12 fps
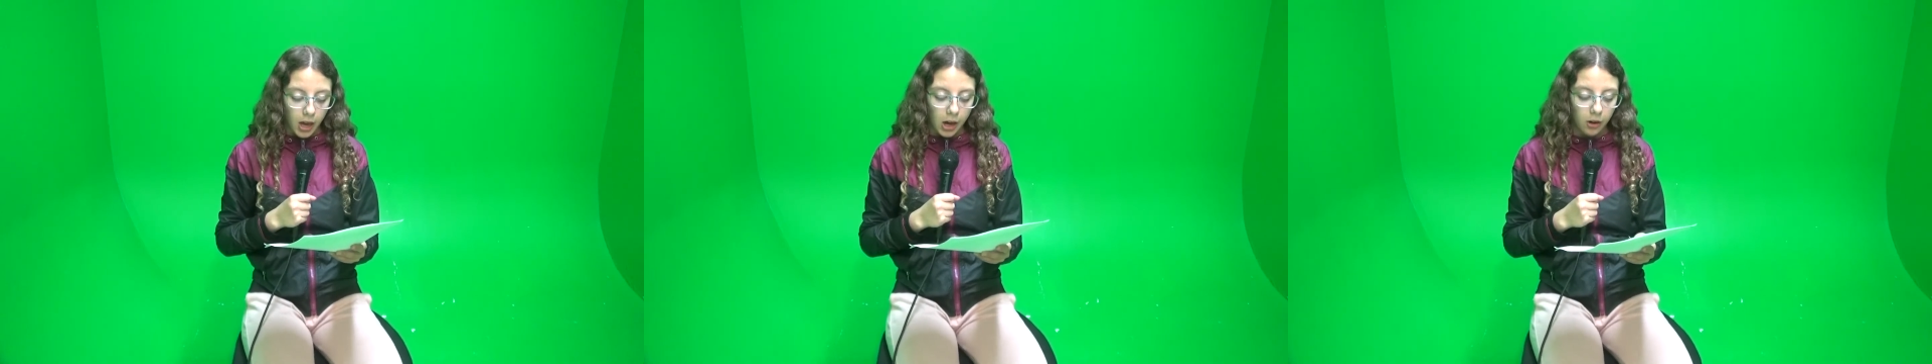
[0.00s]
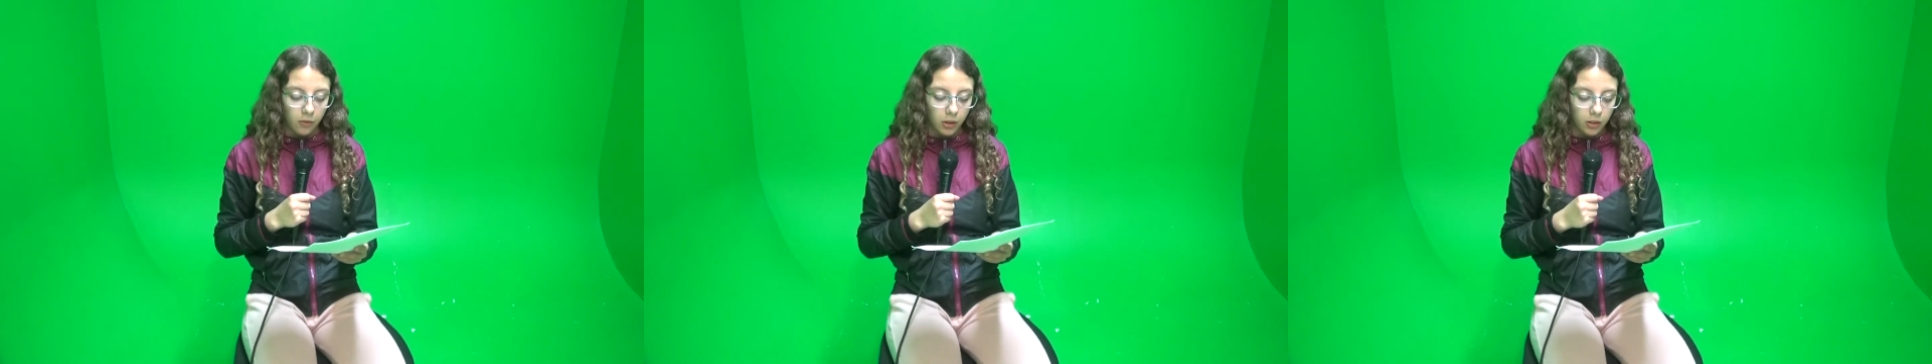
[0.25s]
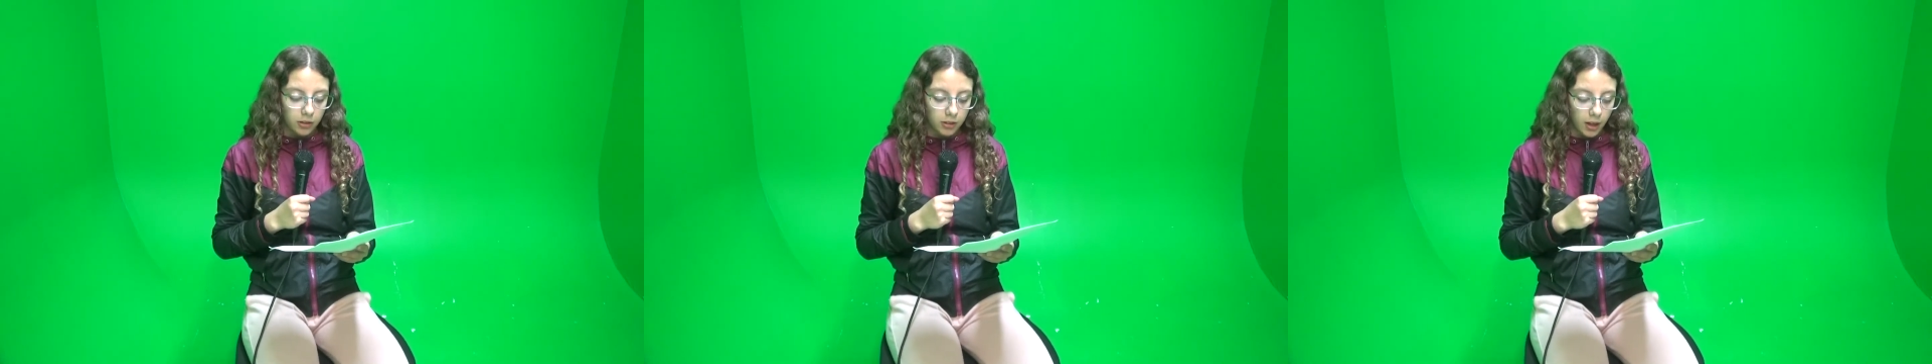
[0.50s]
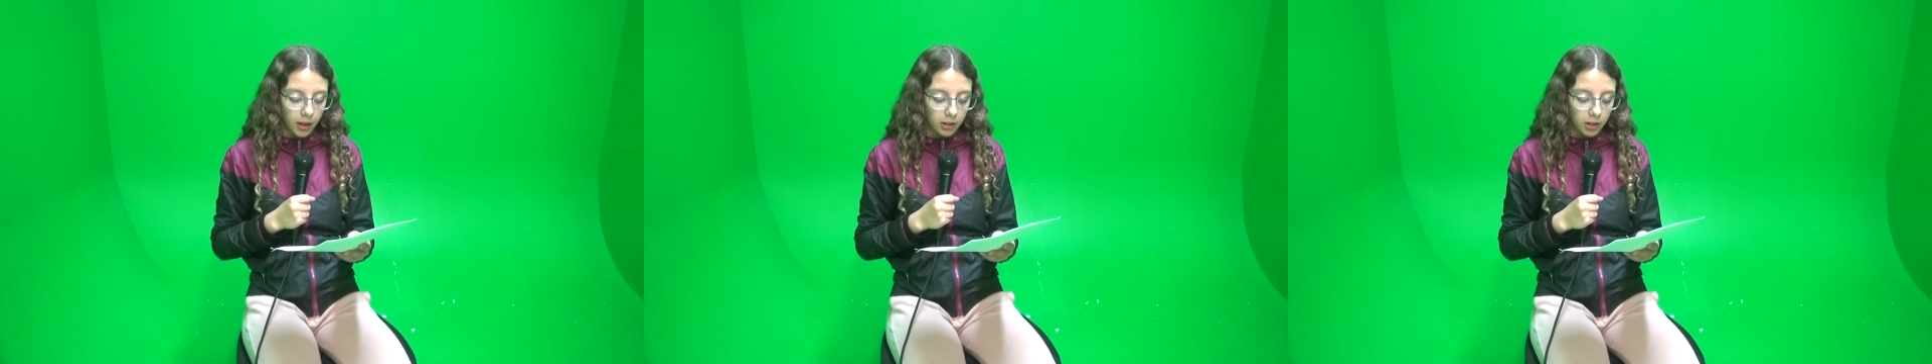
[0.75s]
However, this
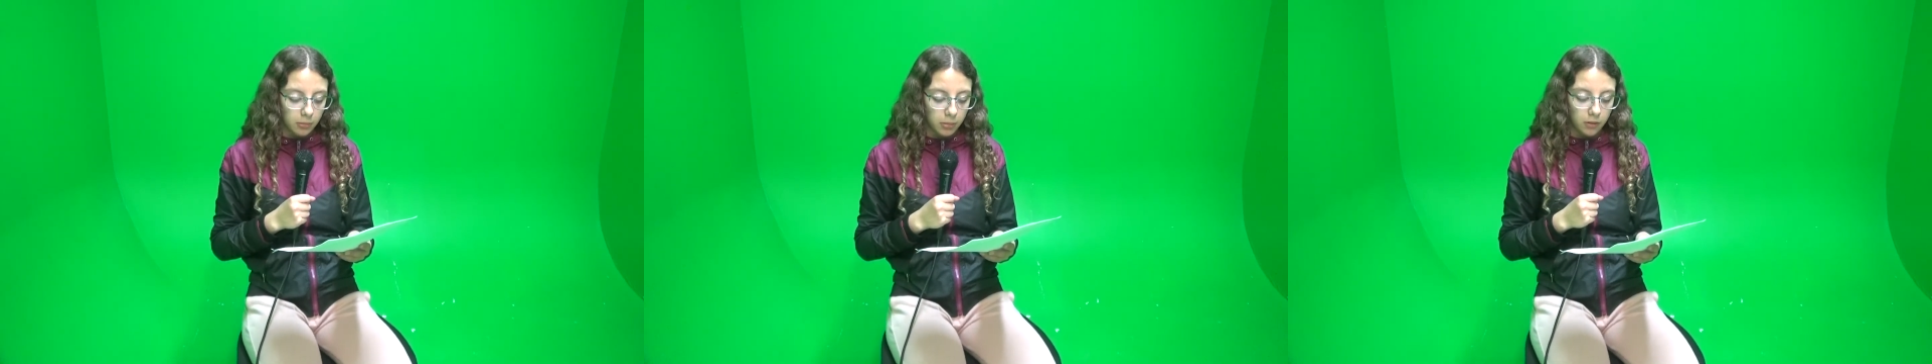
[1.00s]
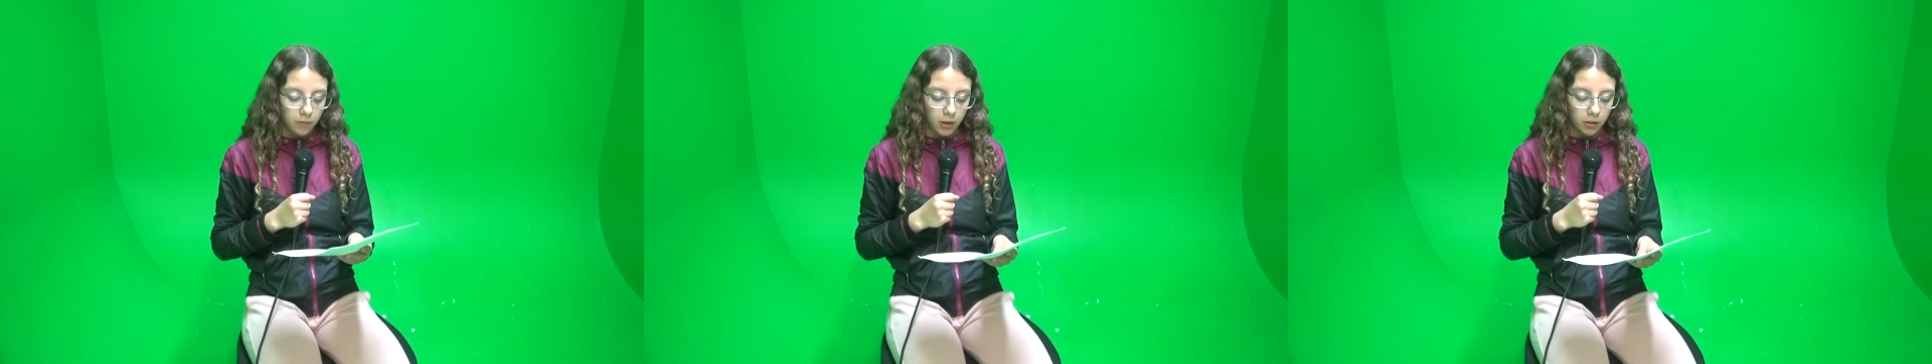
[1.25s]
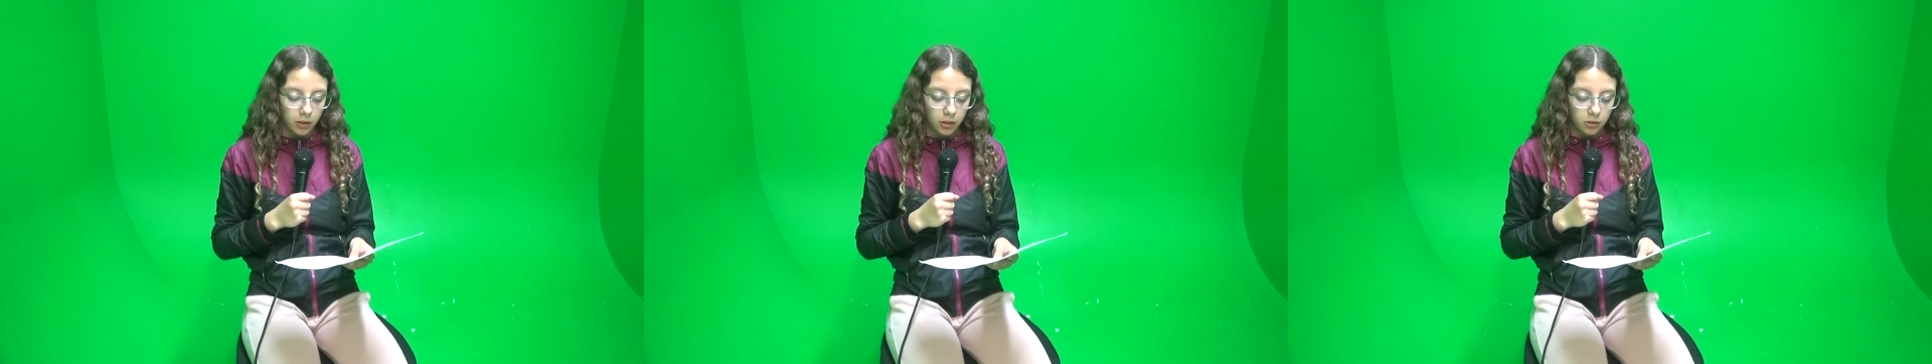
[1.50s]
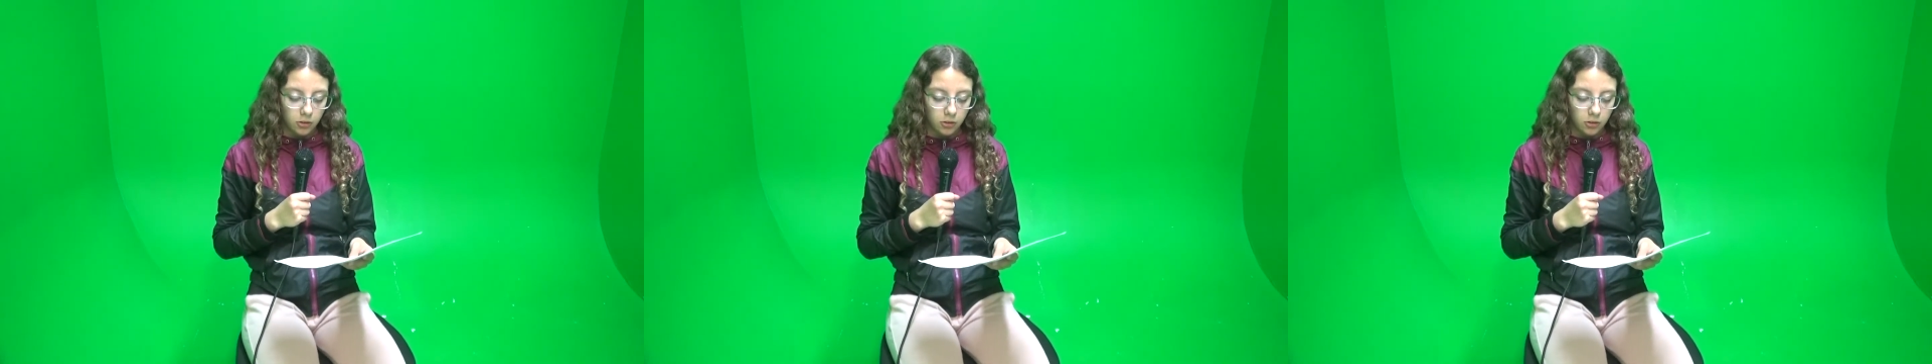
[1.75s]
class can be fairly